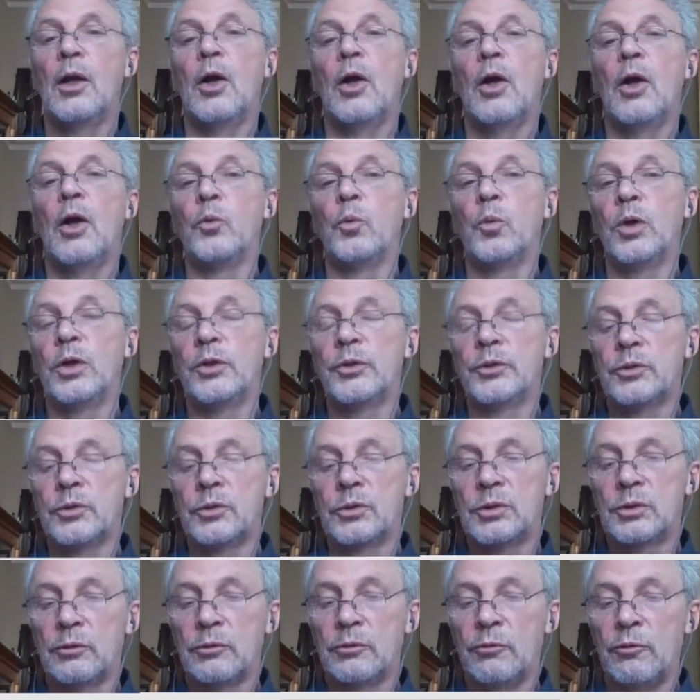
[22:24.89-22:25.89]

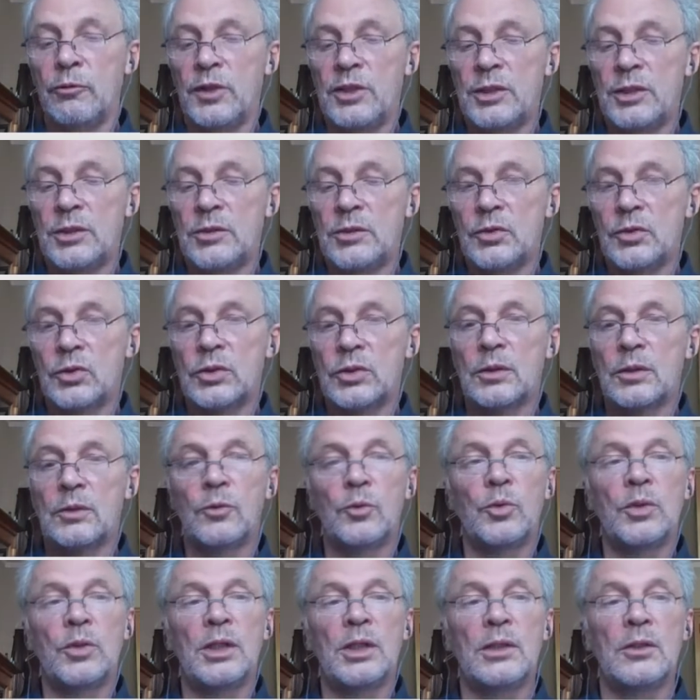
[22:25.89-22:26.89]
unwanted visitors
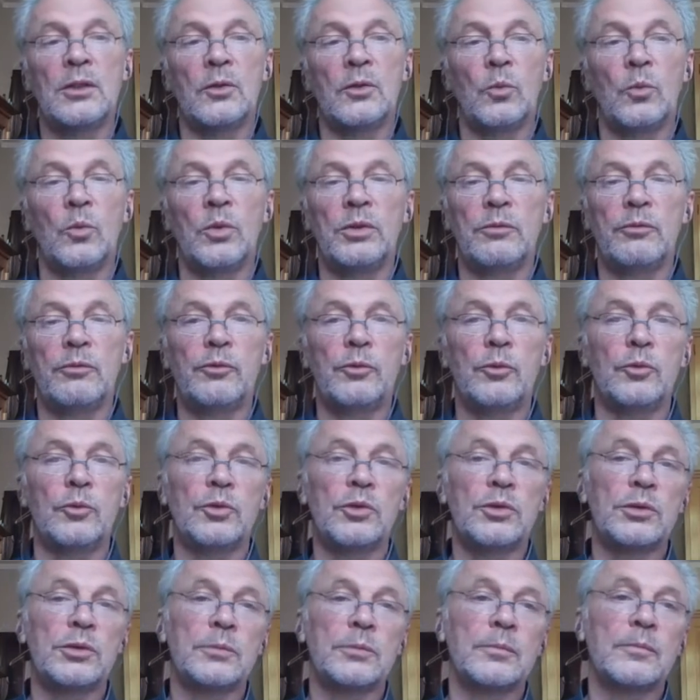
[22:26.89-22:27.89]
together with the
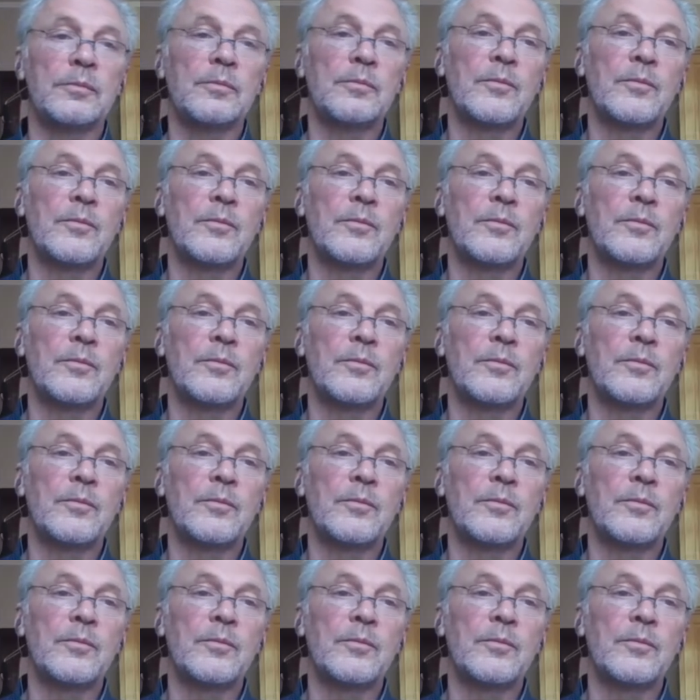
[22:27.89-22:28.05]
fruits.